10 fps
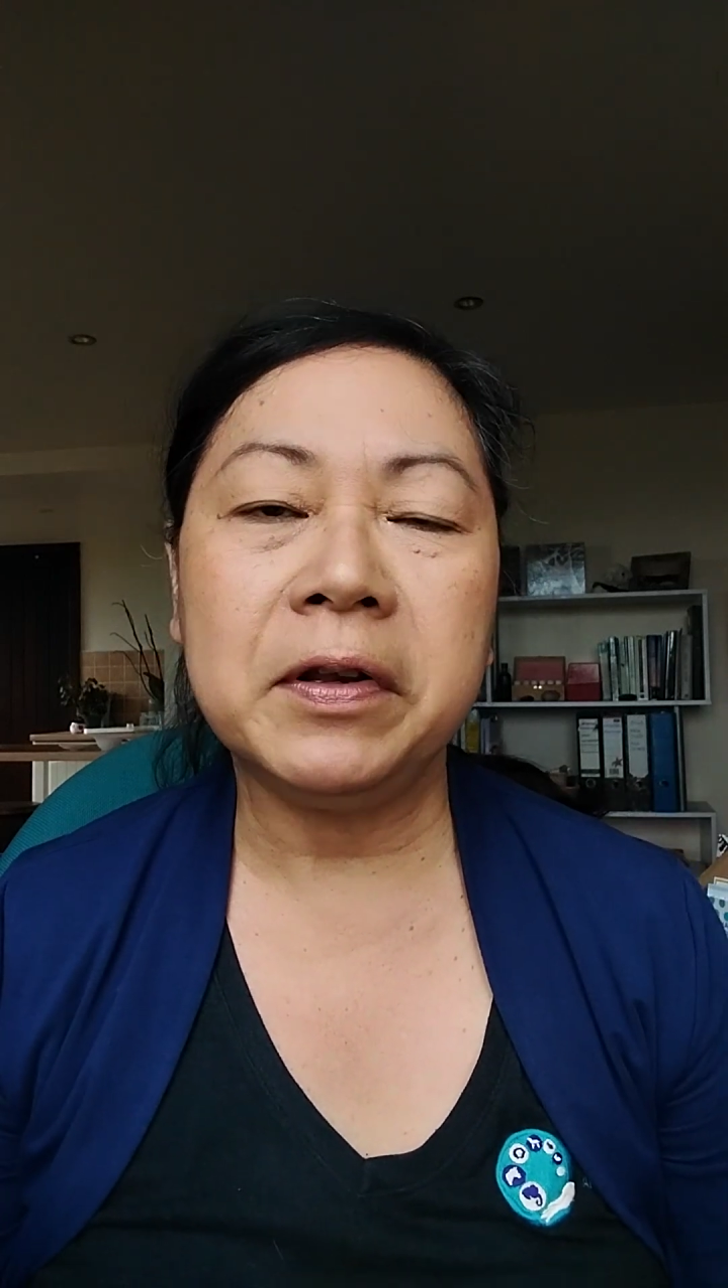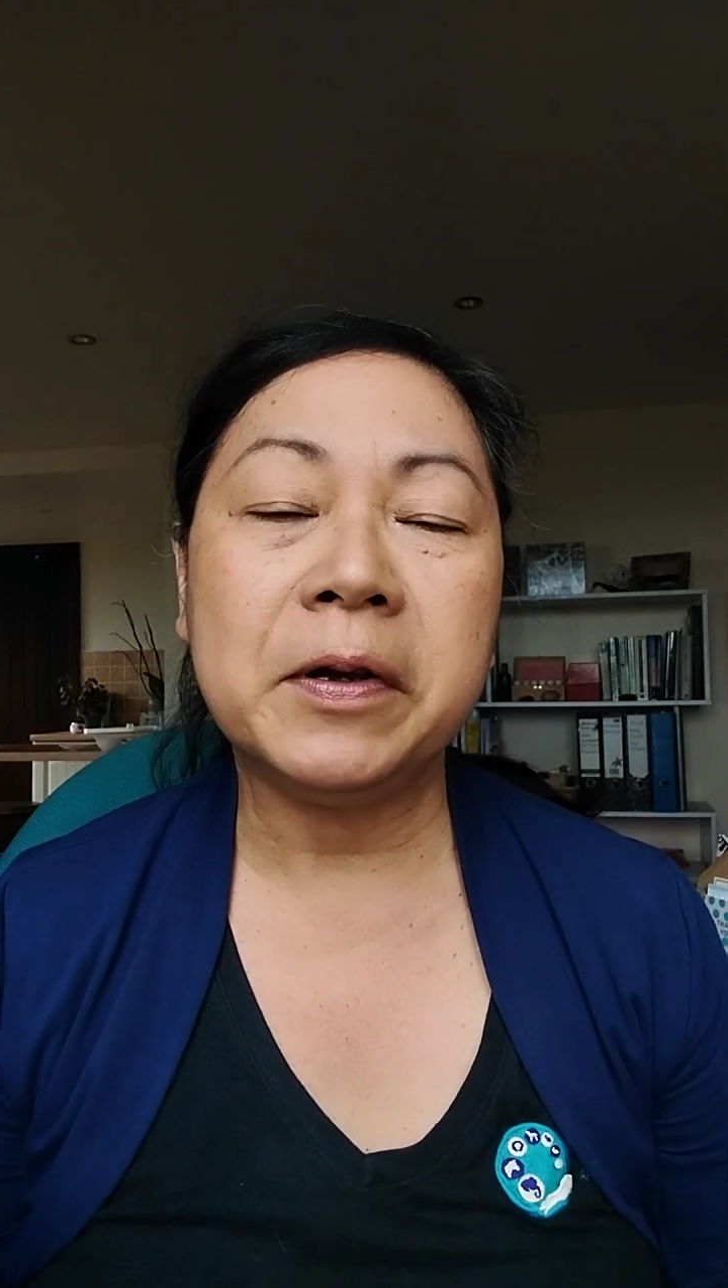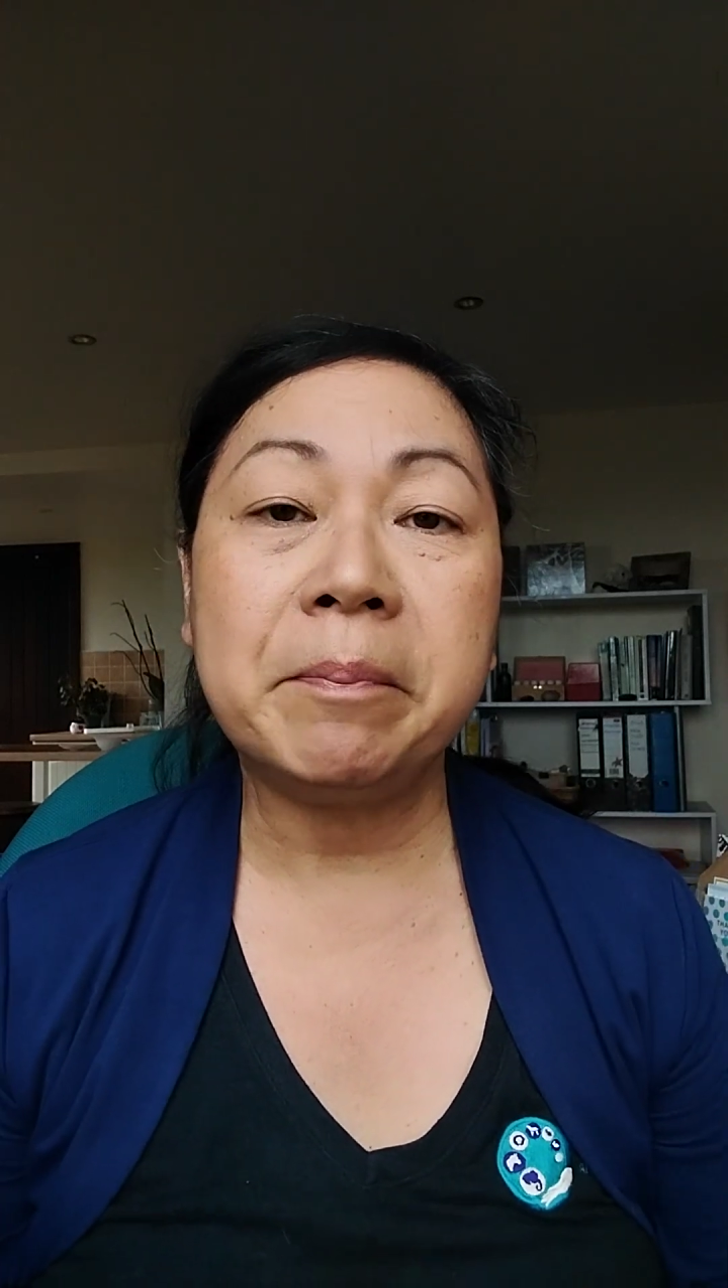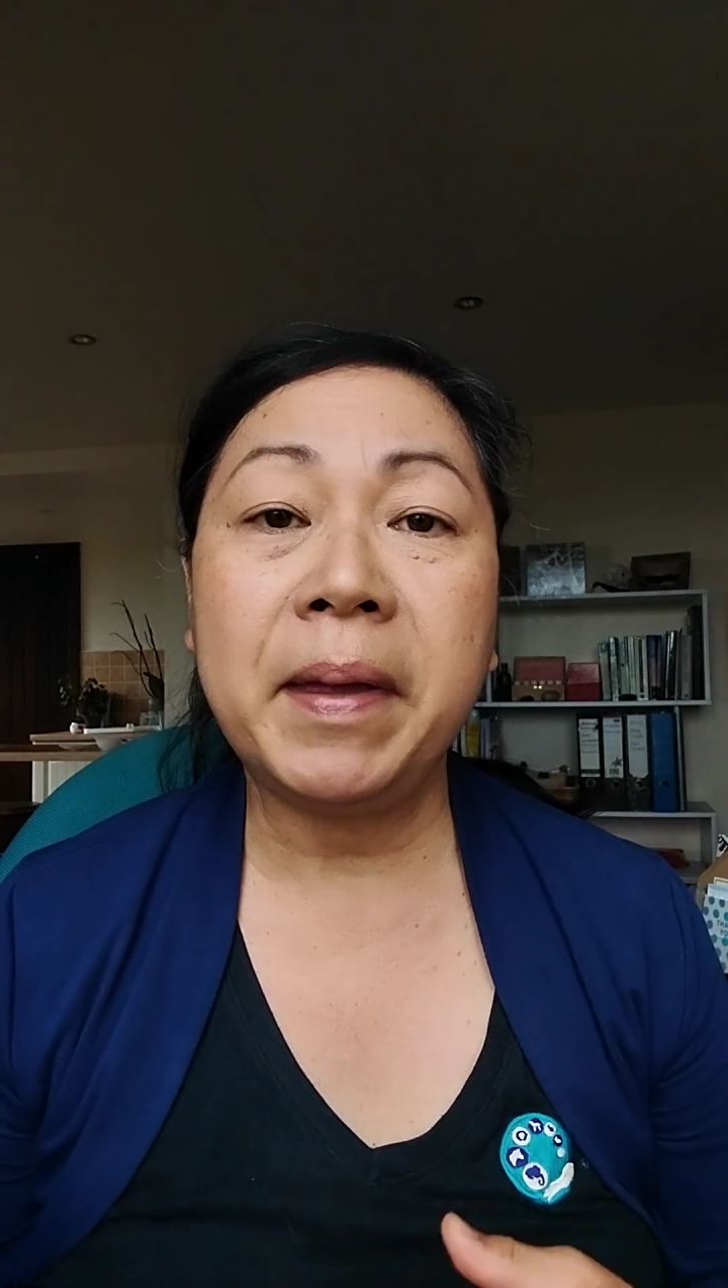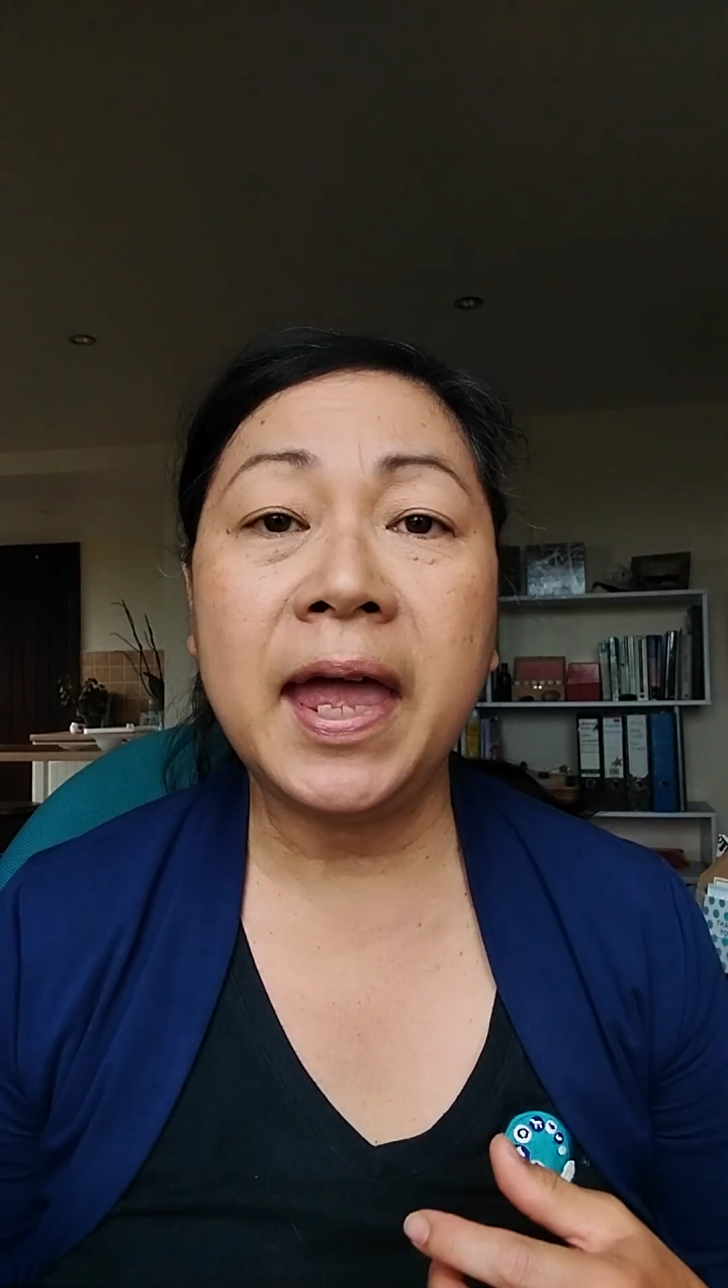your
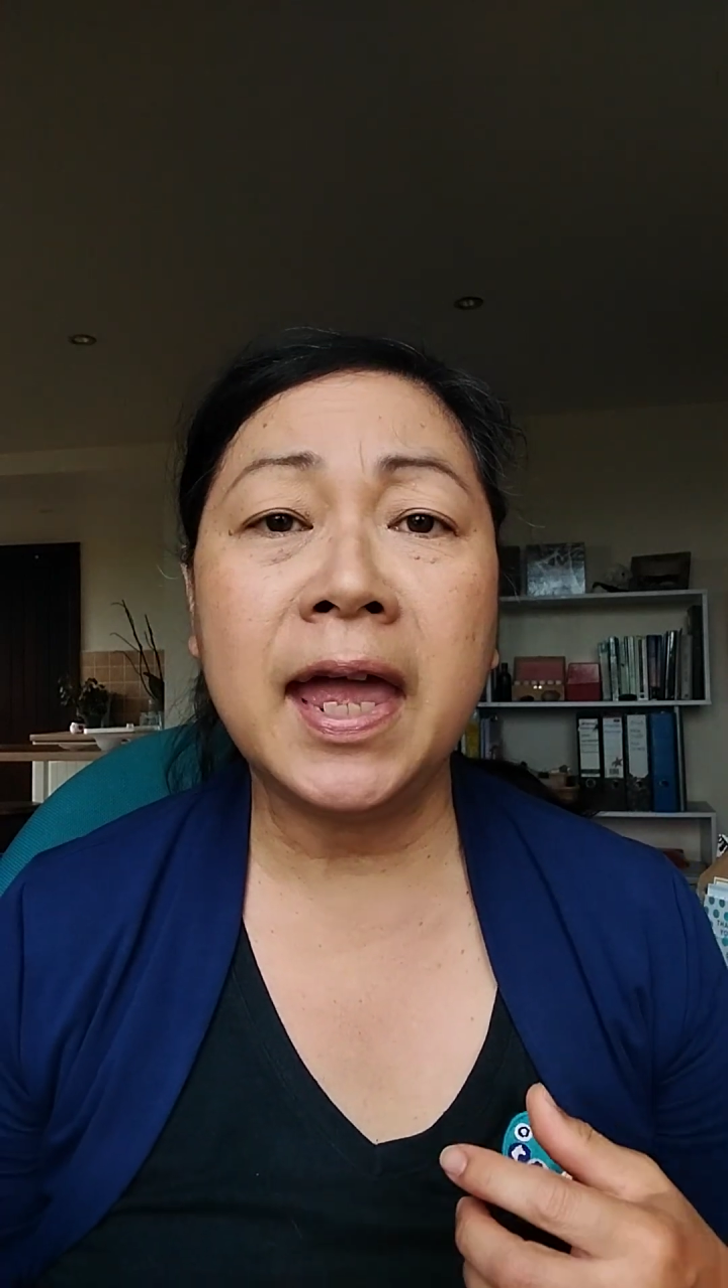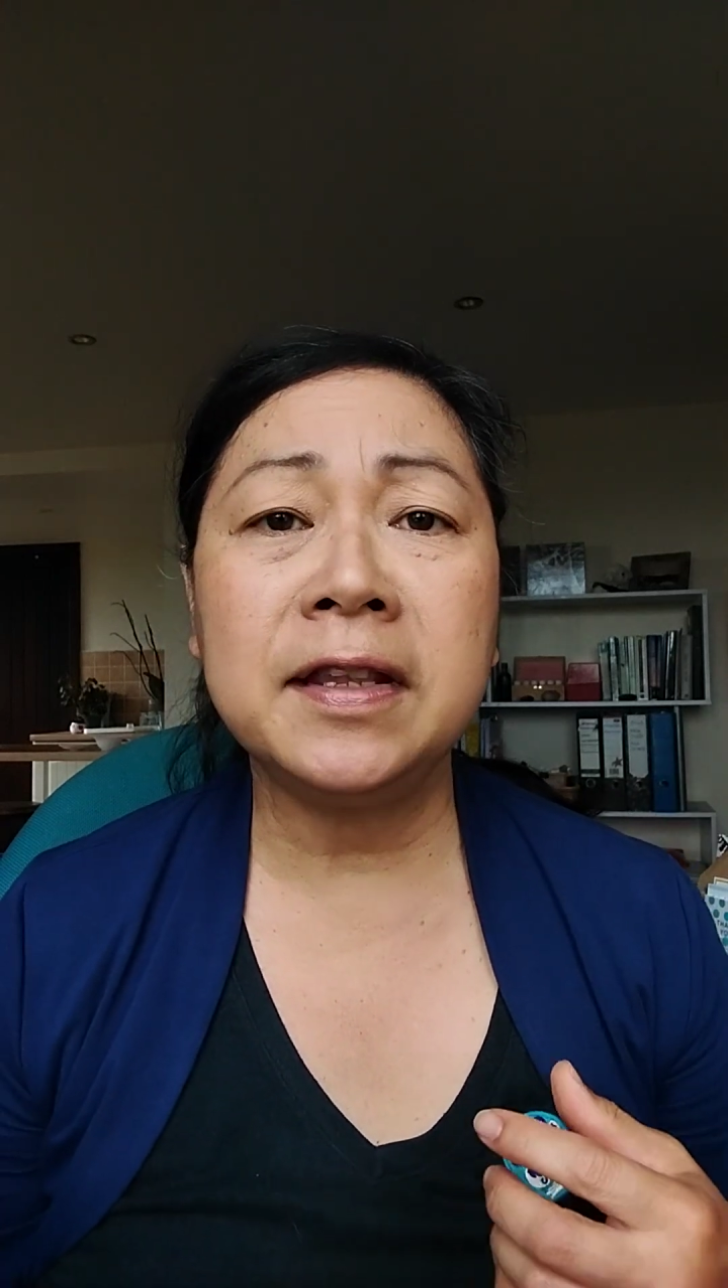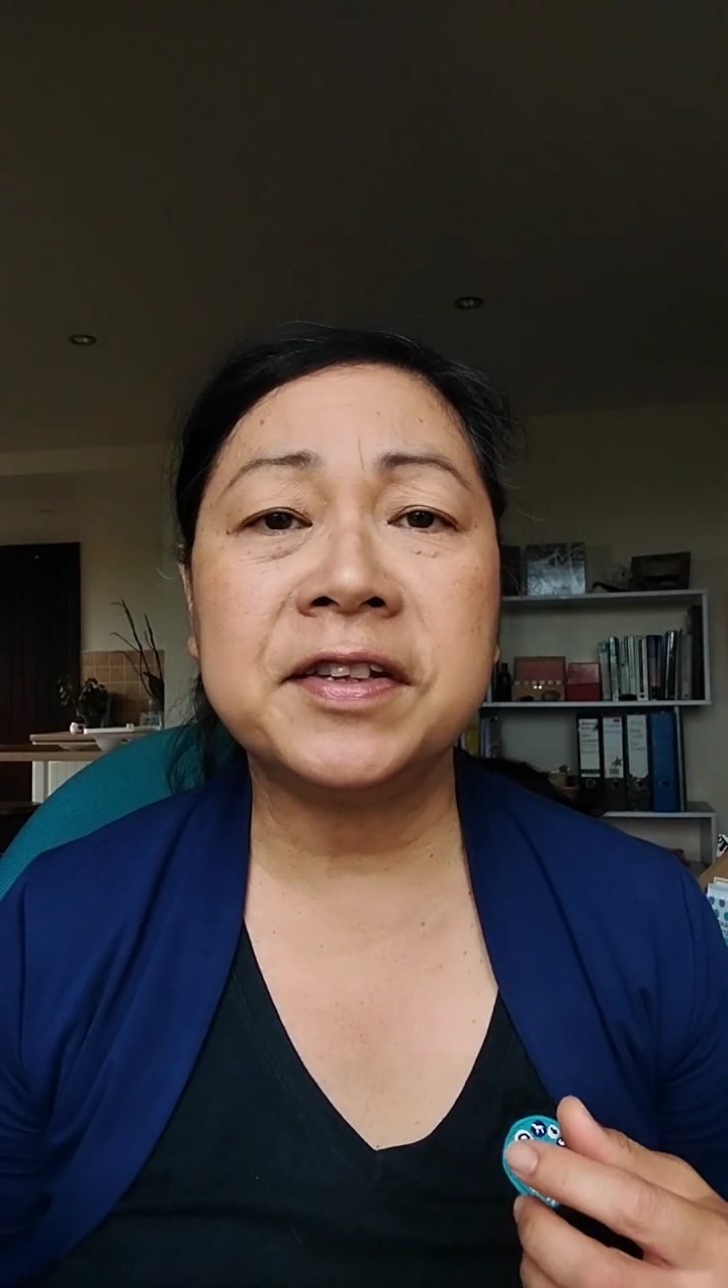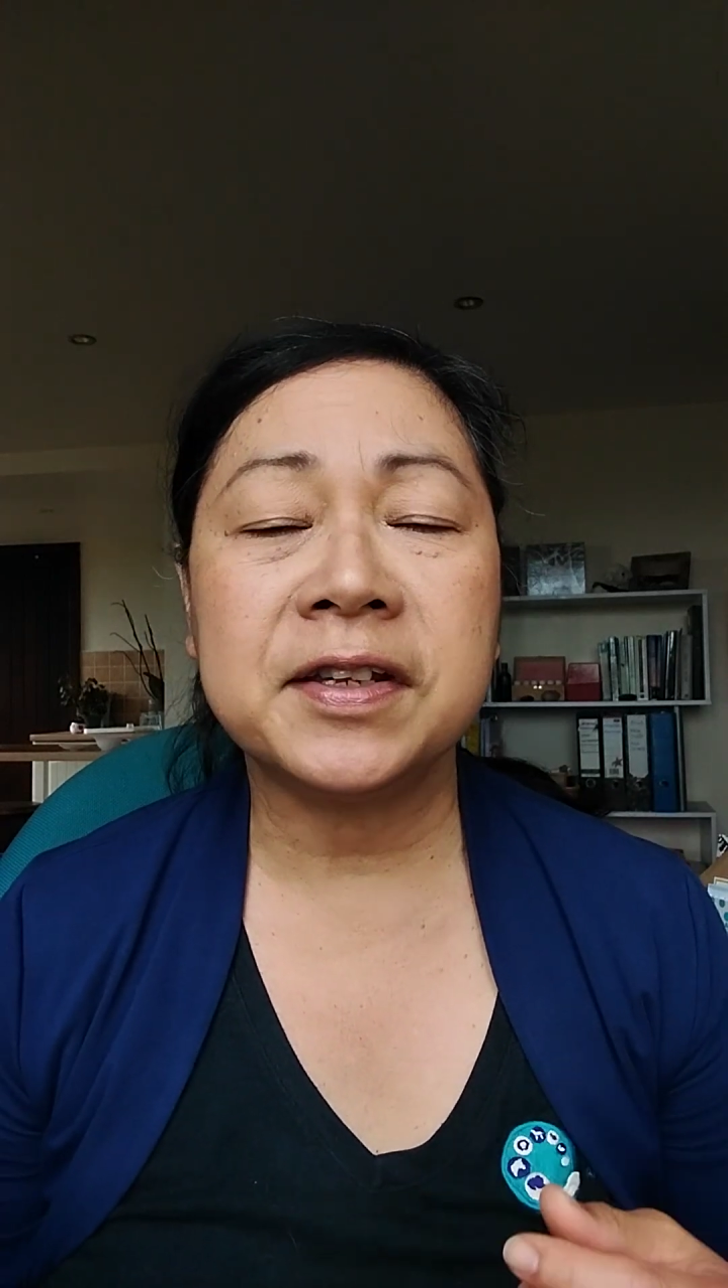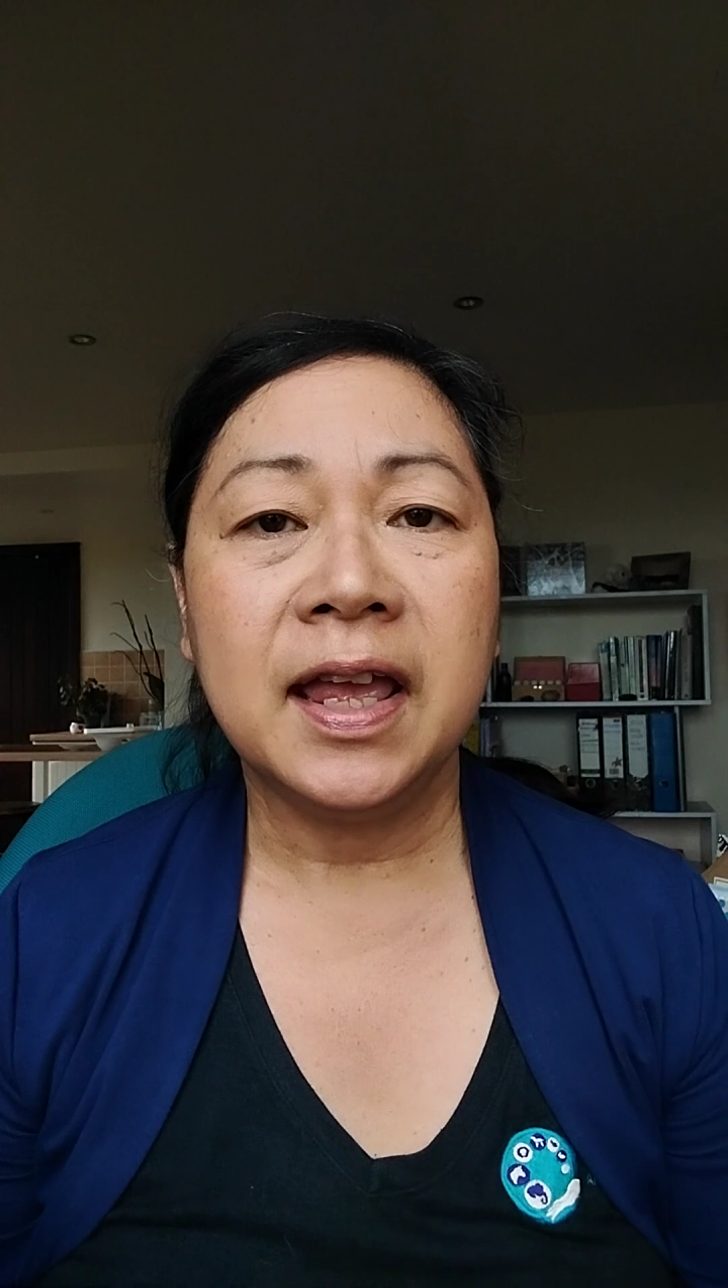
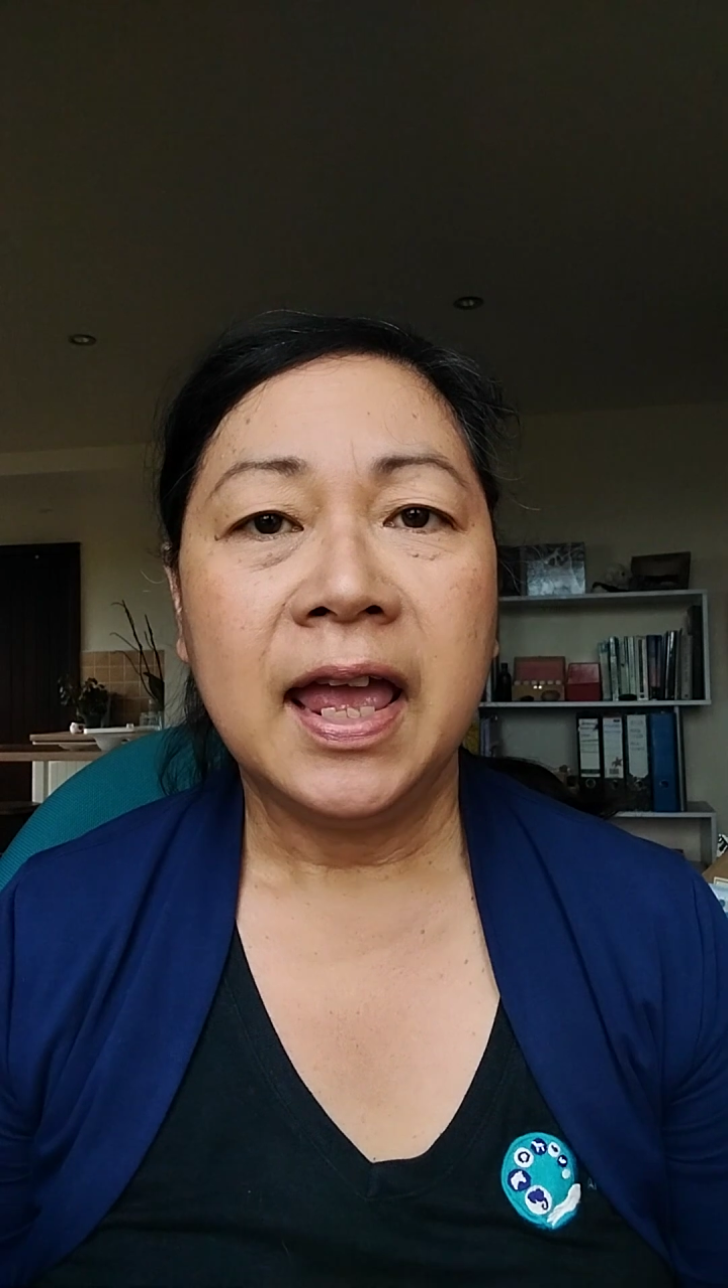pets